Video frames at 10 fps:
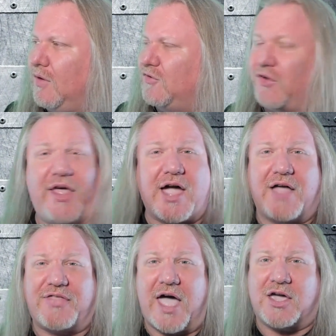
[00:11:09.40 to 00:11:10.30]
so they
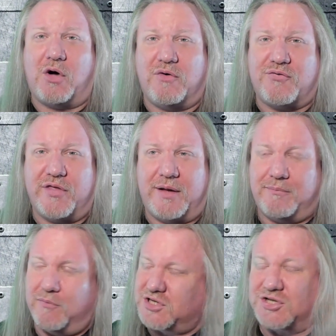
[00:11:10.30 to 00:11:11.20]
got that going for them,
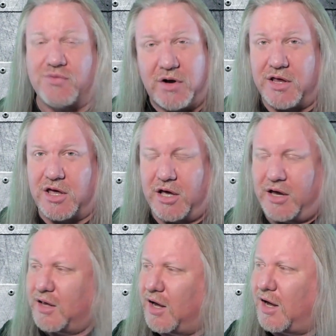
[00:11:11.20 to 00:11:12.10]
which is really good.
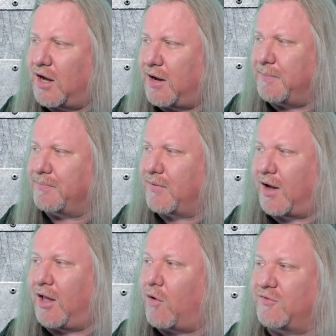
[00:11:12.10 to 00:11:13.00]
Um,
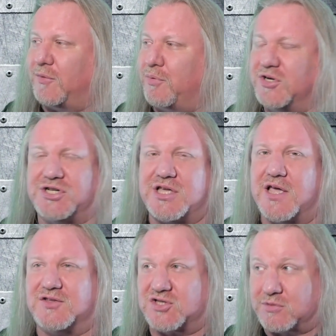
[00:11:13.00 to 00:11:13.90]
I always
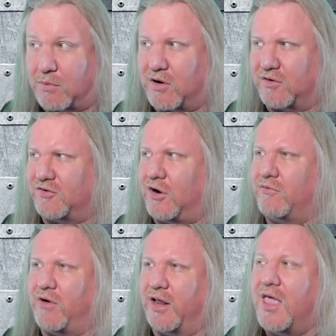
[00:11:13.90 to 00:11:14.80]
appreciate smart
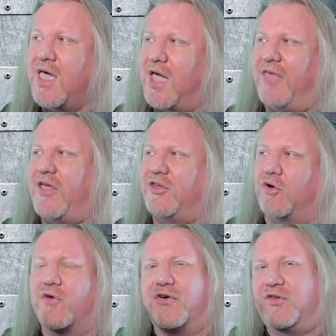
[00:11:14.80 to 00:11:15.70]
songwriting, and they
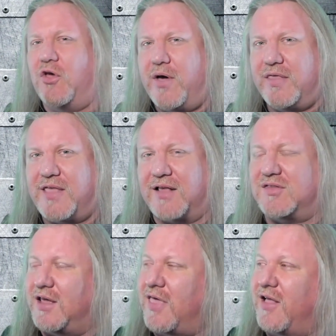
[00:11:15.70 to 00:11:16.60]
don't overdo it. That's
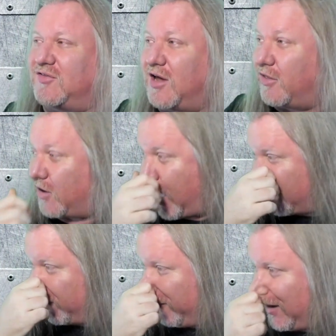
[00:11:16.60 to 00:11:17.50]
the and that's the other
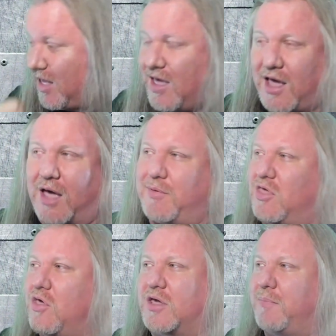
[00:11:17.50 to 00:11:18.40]
half of it. I mean,
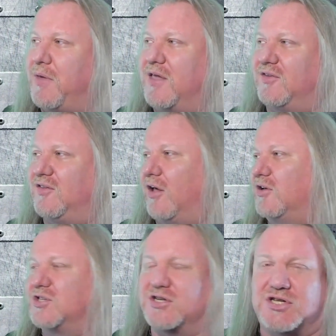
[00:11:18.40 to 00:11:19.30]
you could be as
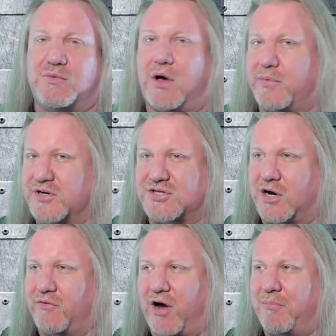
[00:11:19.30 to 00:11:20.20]
intelligent as you want with your
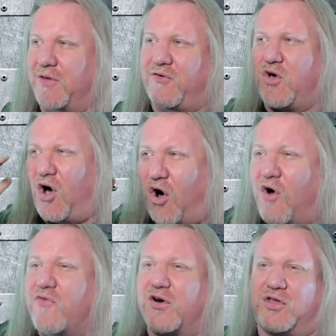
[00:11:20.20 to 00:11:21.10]
songwriting, but if you
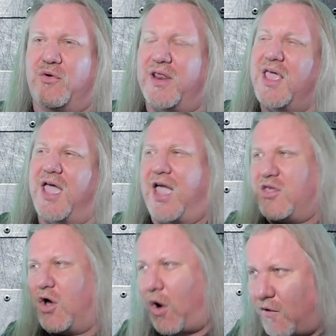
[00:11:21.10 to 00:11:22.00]
overdo it and
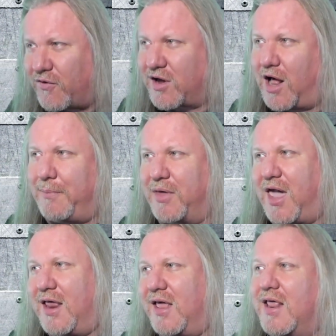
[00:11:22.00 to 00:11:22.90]
you
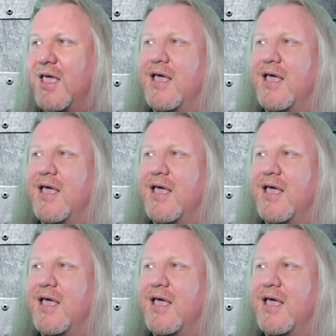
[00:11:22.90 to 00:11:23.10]
overcomplicate it,